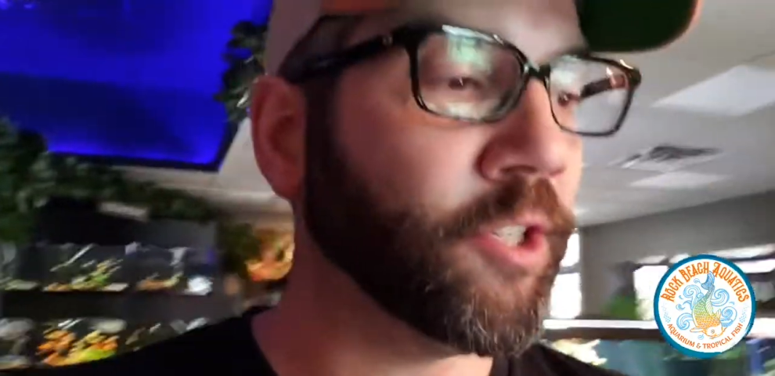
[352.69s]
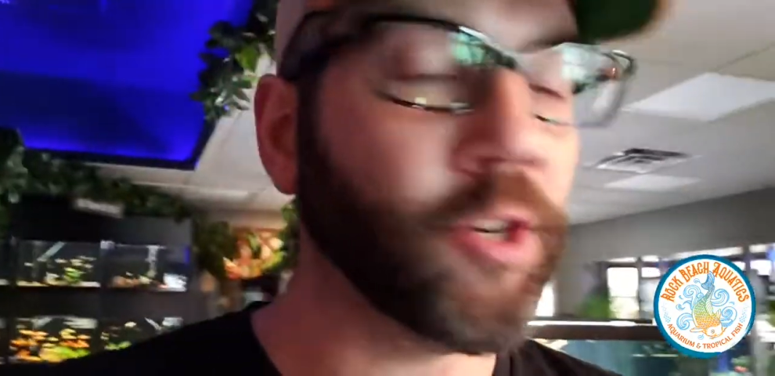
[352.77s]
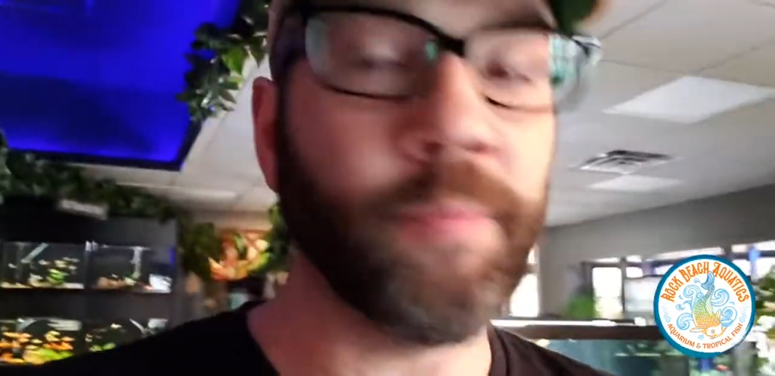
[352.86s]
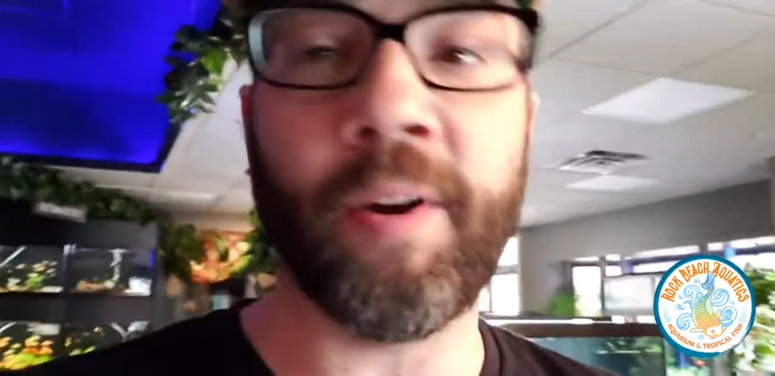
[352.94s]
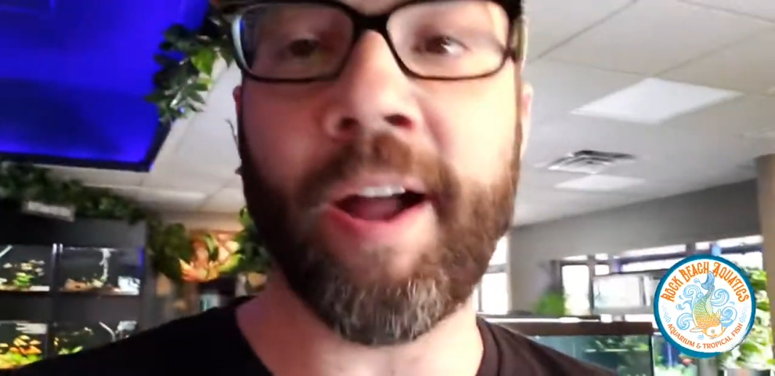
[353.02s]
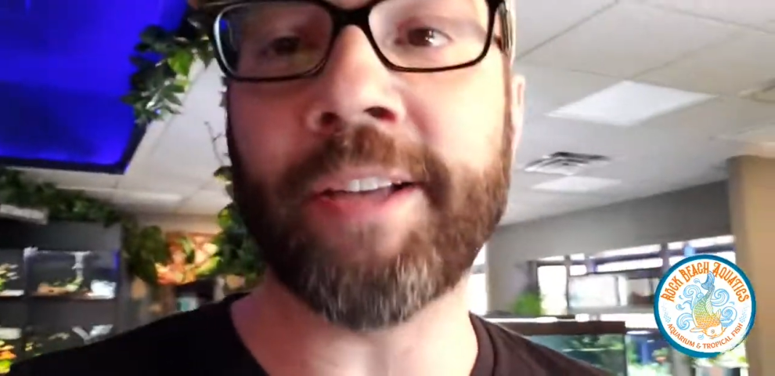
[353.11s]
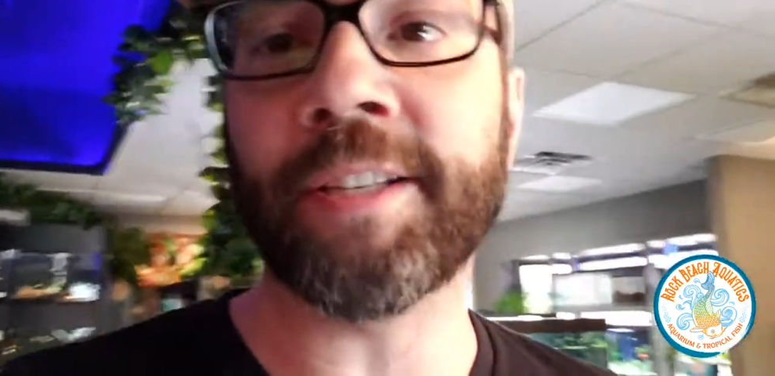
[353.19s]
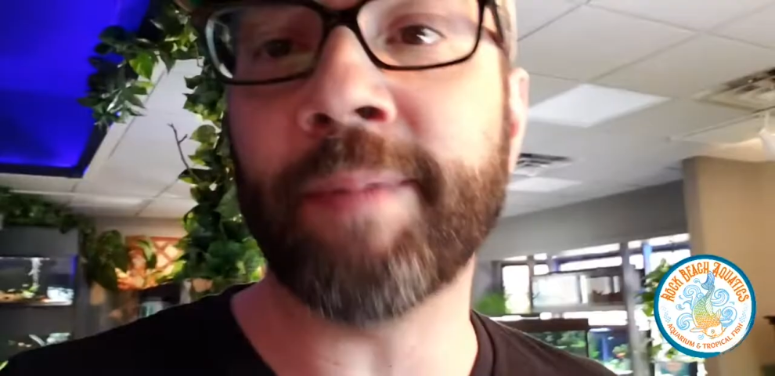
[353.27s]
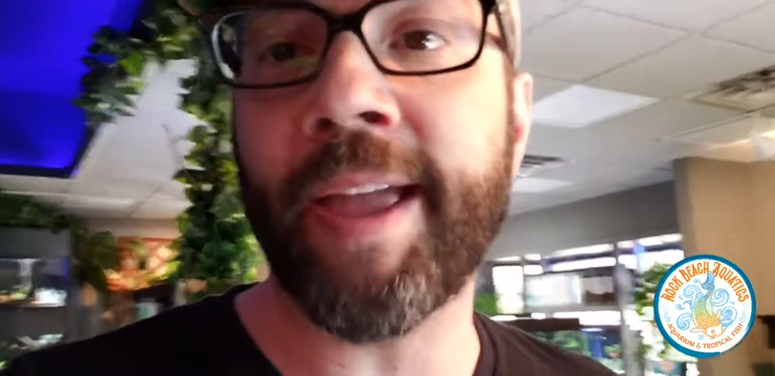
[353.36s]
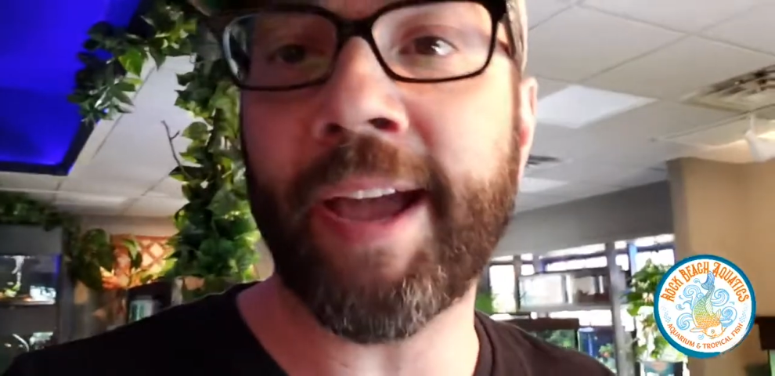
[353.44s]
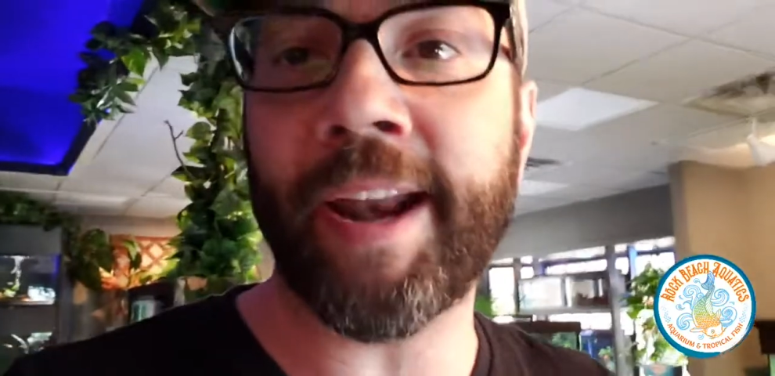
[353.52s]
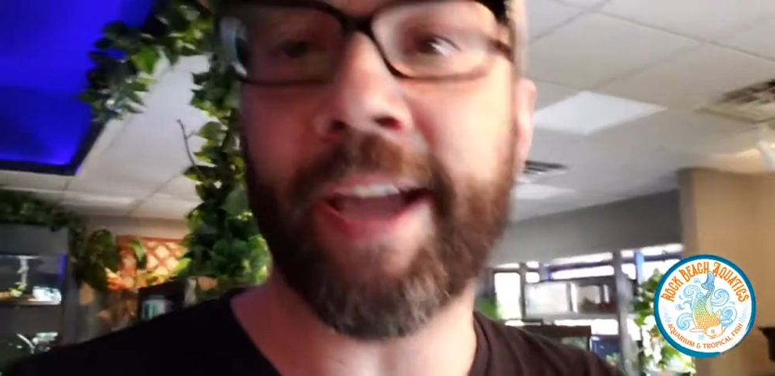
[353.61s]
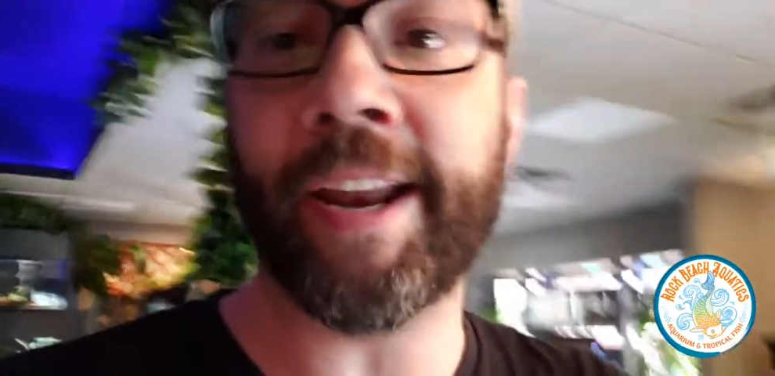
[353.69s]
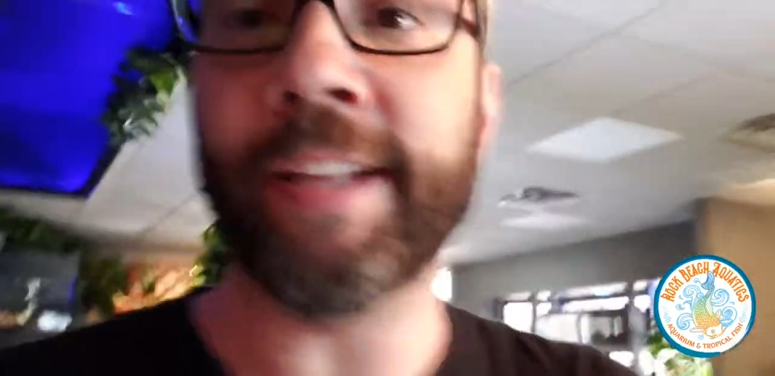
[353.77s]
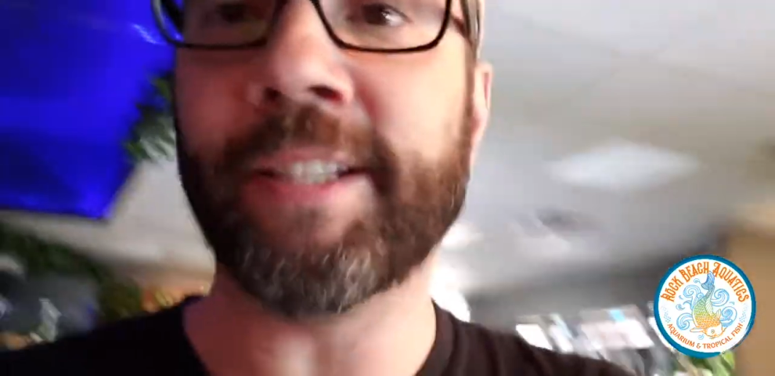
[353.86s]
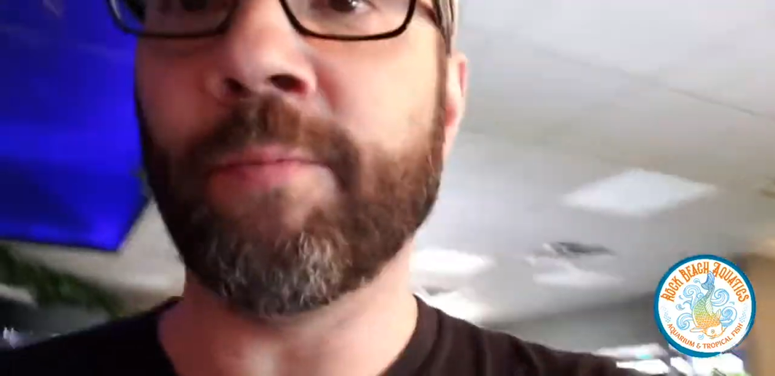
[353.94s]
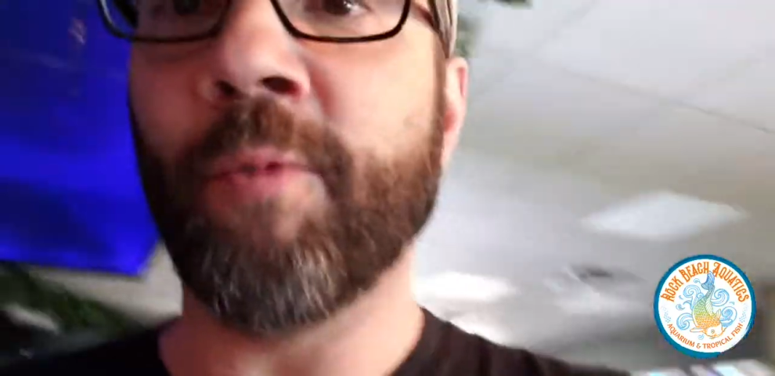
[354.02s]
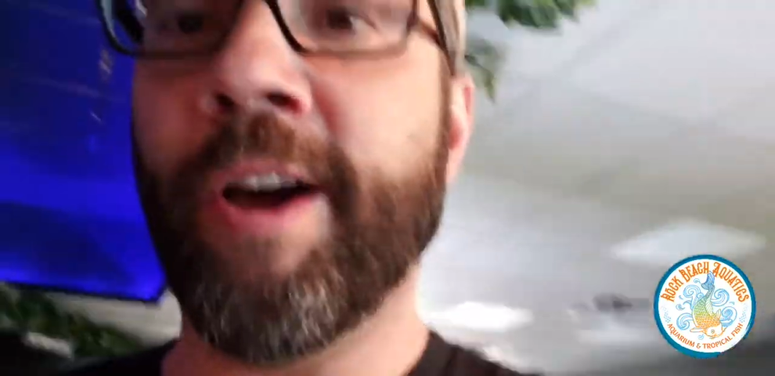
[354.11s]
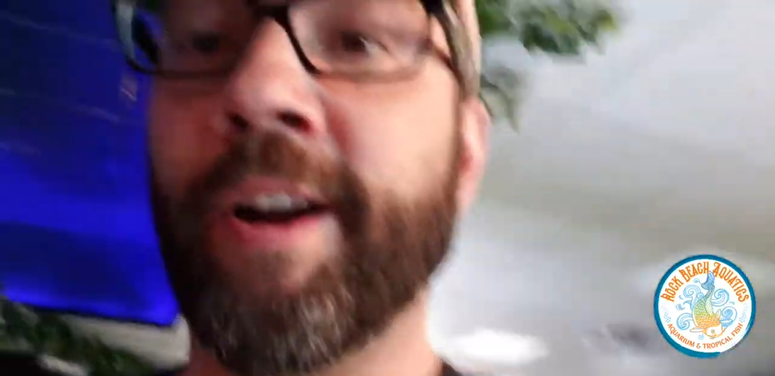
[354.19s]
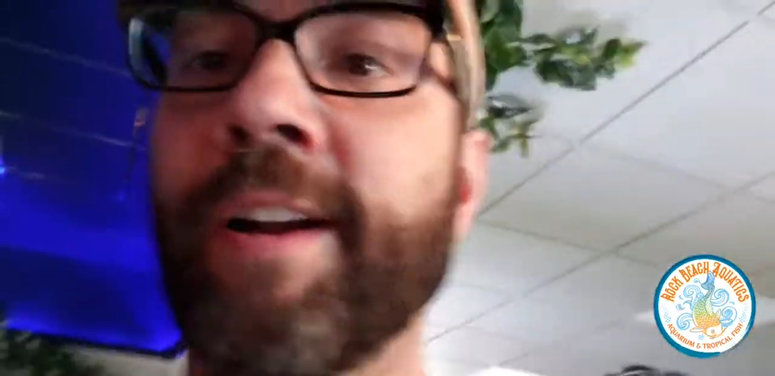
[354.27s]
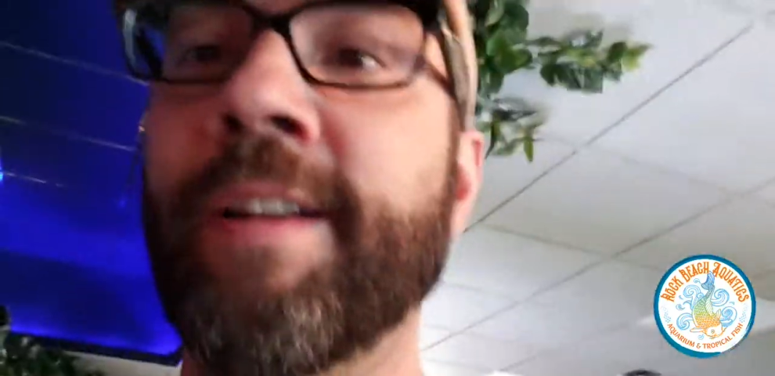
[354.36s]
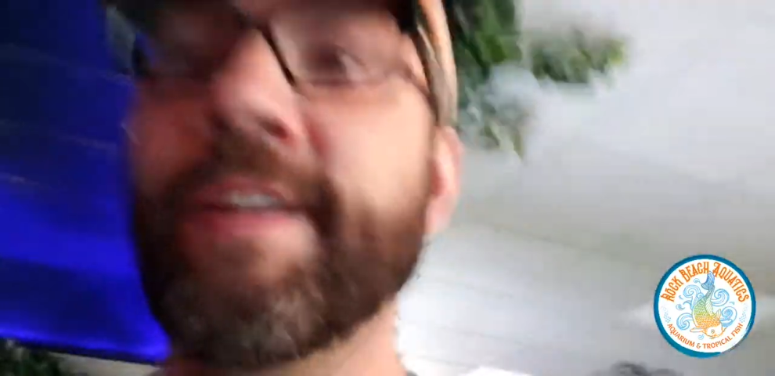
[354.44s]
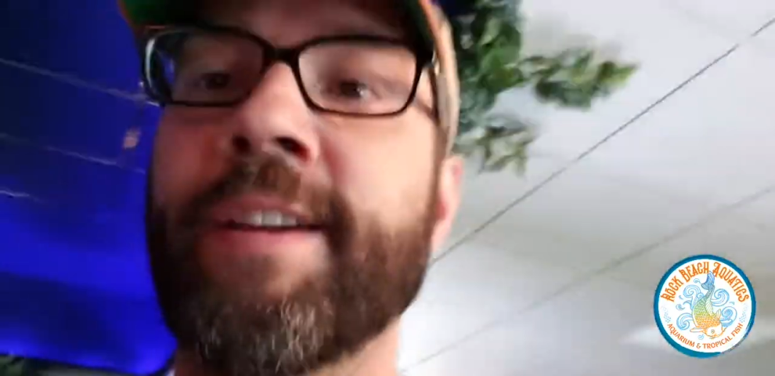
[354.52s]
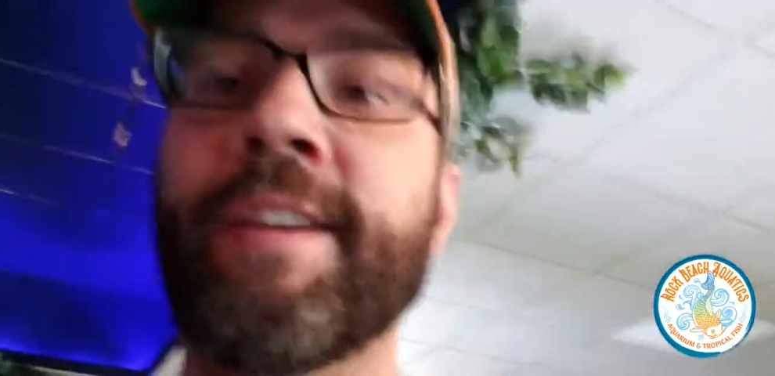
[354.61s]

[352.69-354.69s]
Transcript: super awesome. Hang on, I got to get some water.